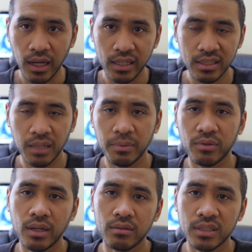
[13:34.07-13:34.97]
I type
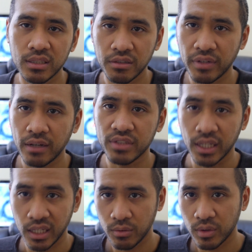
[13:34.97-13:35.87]
around 65
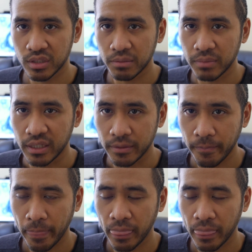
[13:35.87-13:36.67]
to 80 words a minute.